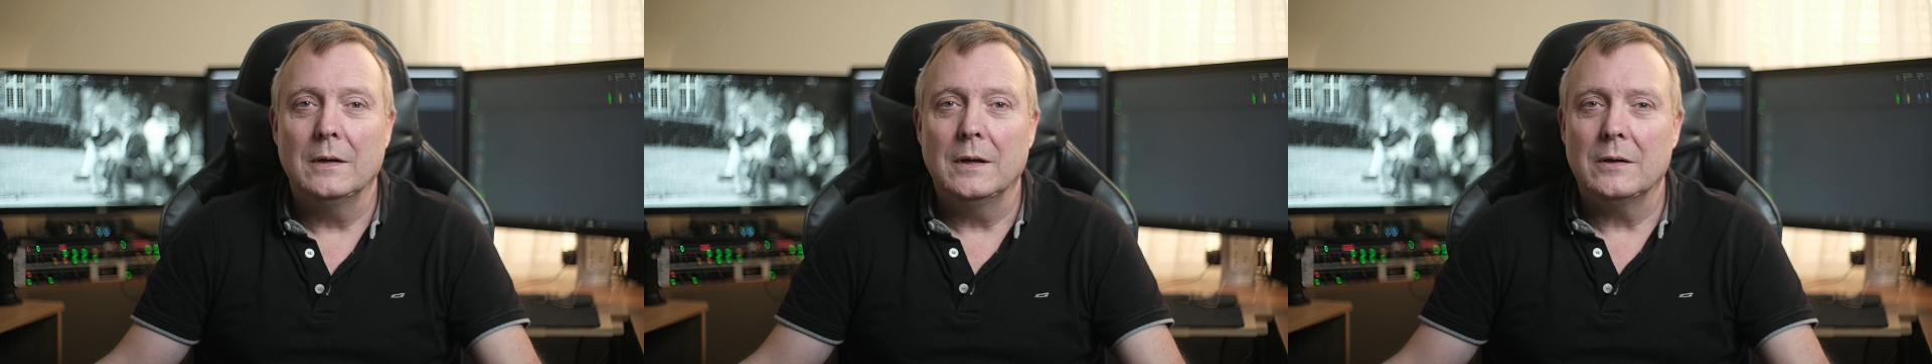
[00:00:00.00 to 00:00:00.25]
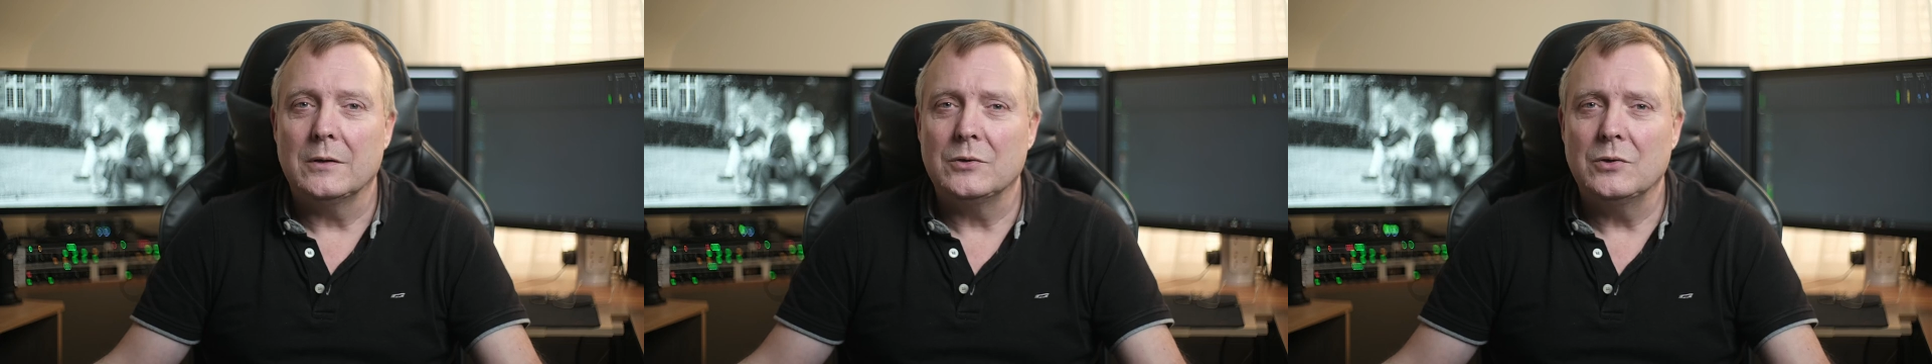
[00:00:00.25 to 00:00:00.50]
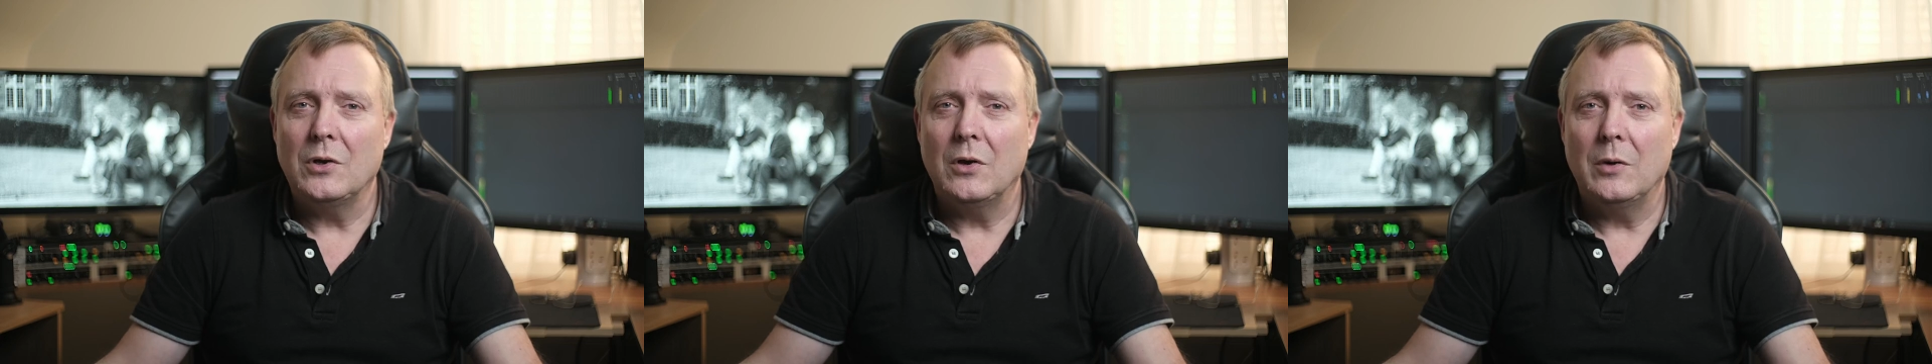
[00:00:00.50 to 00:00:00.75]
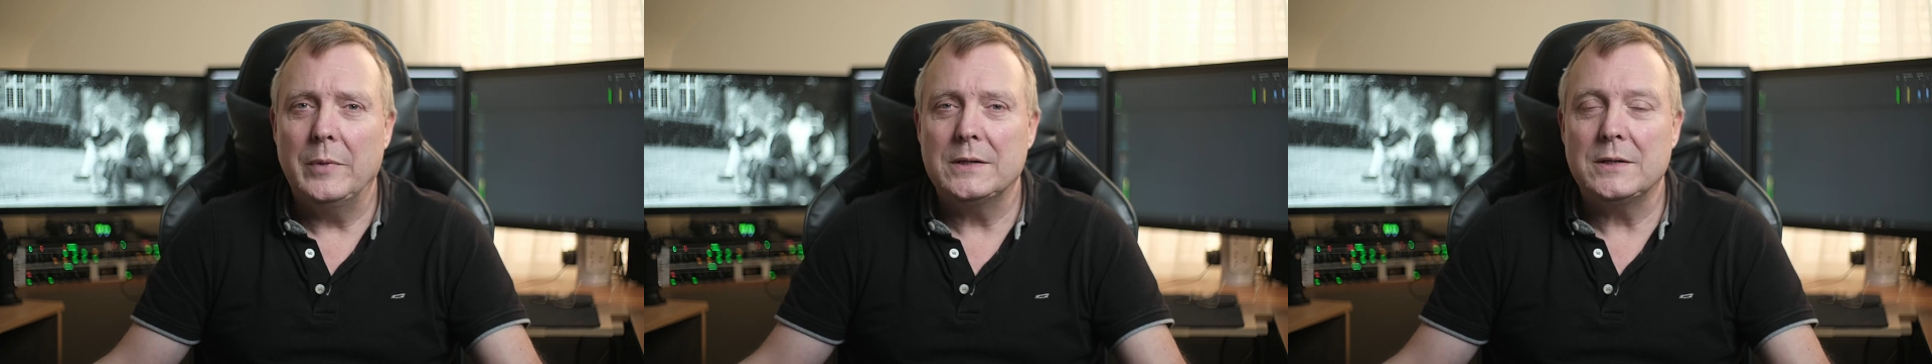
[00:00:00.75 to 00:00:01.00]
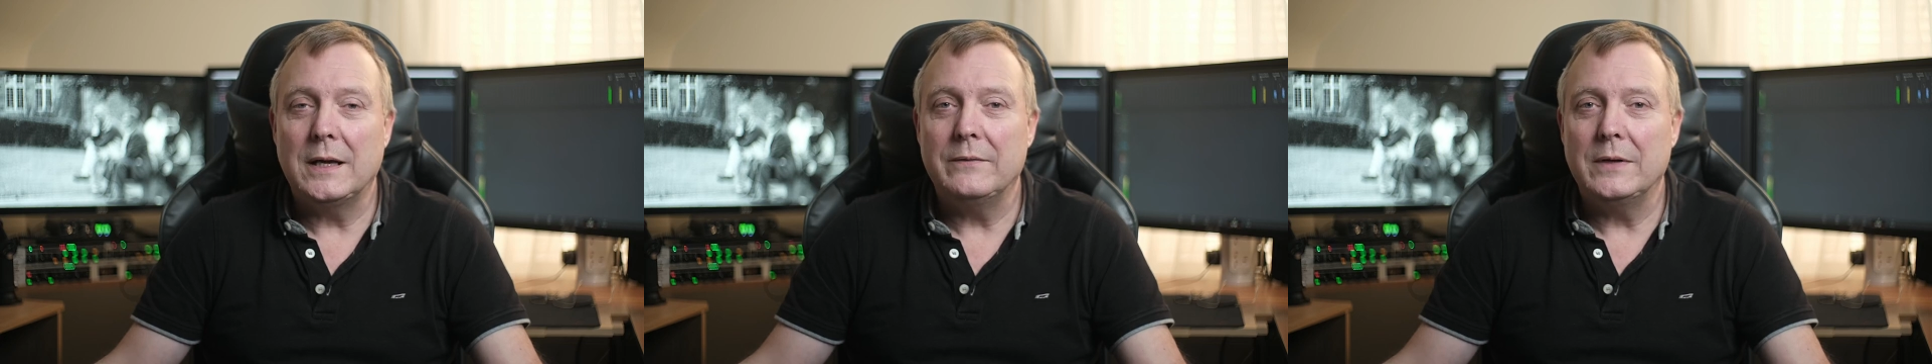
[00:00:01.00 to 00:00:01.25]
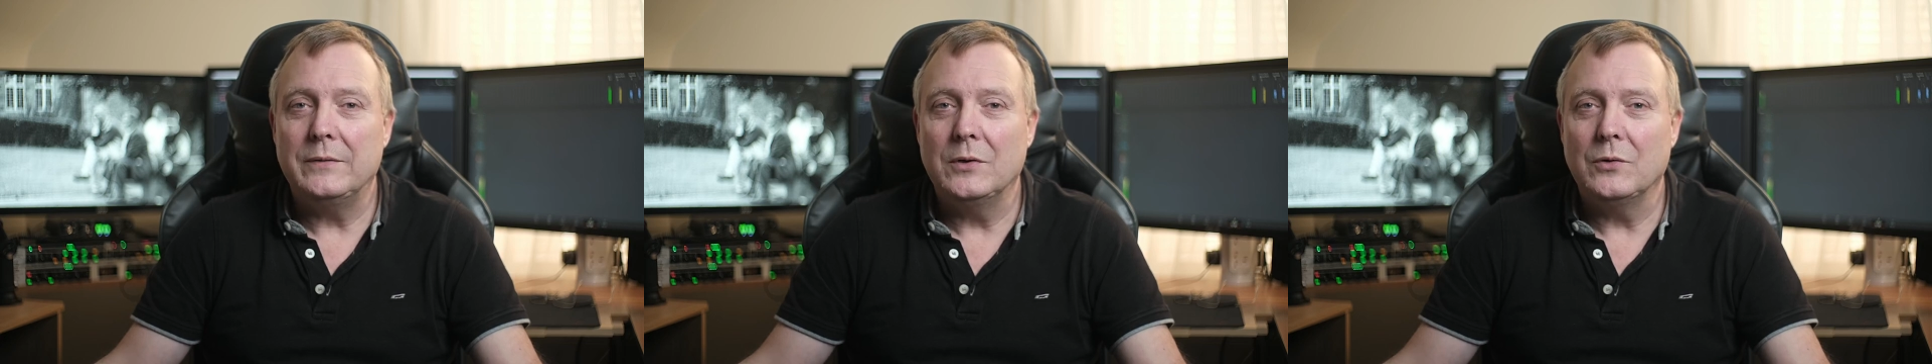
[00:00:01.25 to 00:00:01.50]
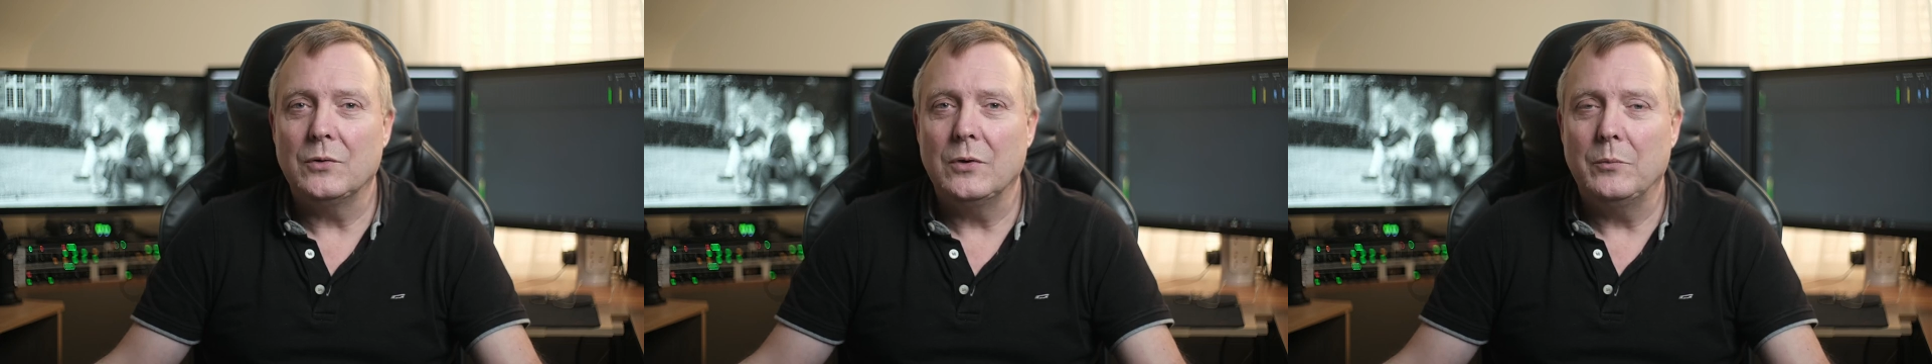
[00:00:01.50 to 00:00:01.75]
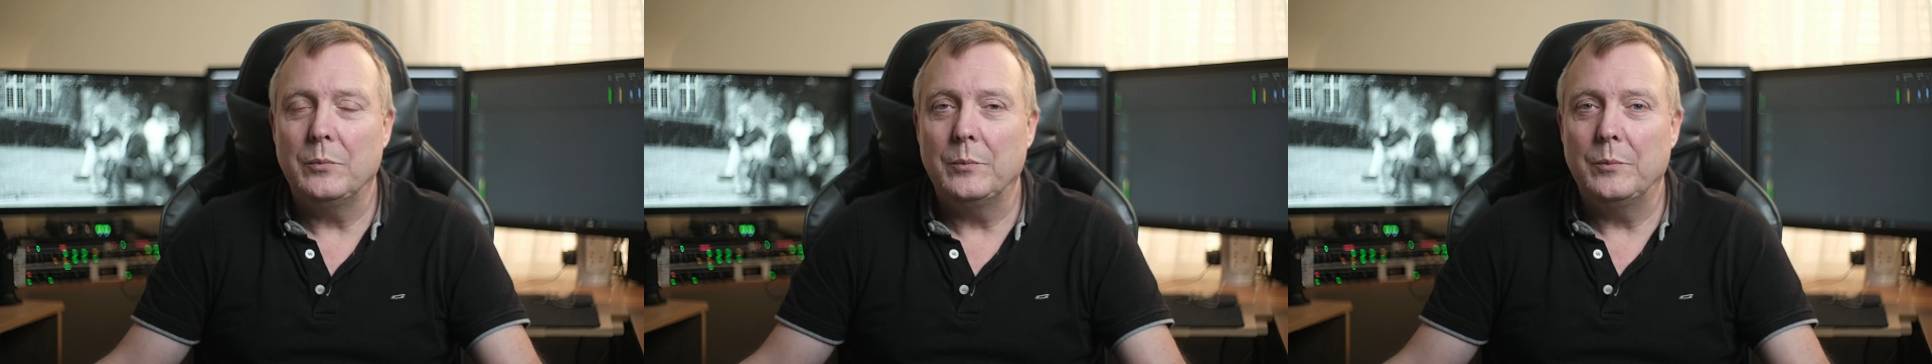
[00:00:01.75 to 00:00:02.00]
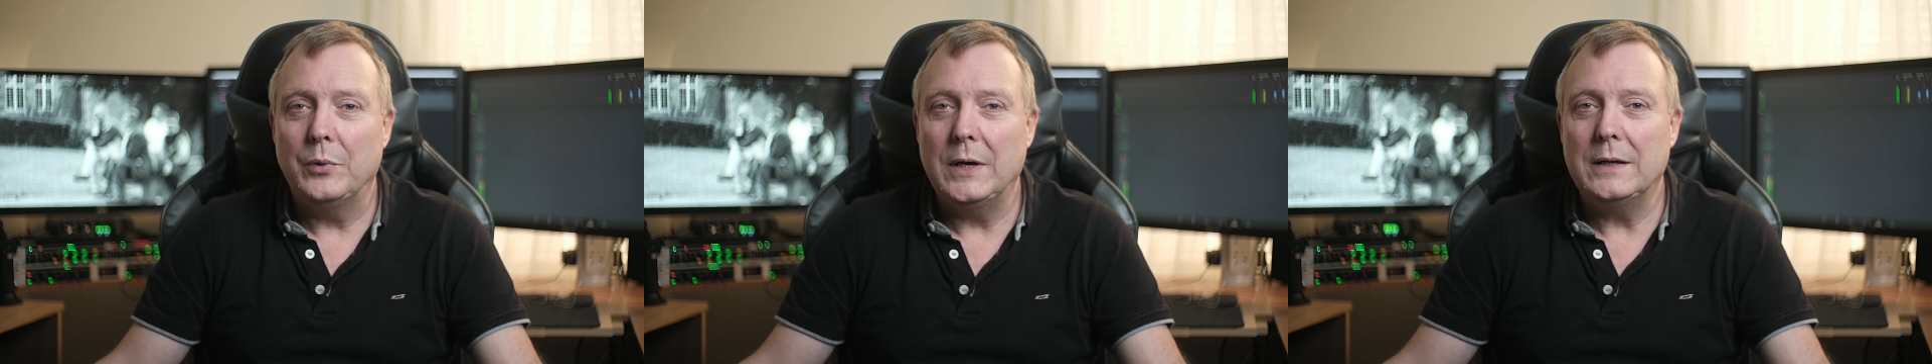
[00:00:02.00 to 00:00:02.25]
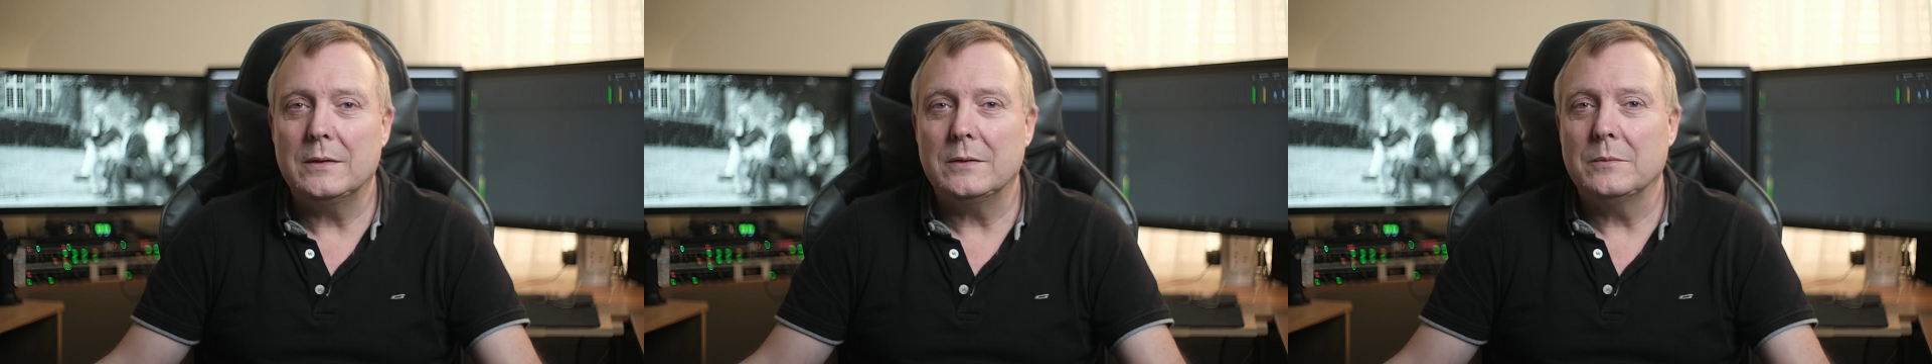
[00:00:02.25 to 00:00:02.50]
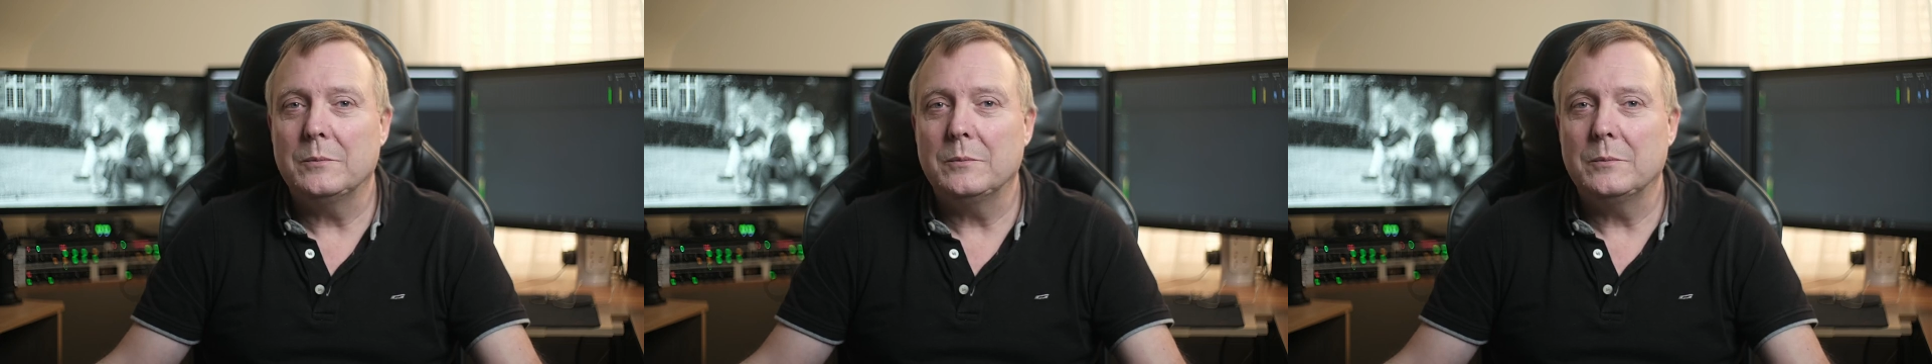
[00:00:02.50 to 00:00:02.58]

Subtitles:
There's not a big saving if you're doing a print,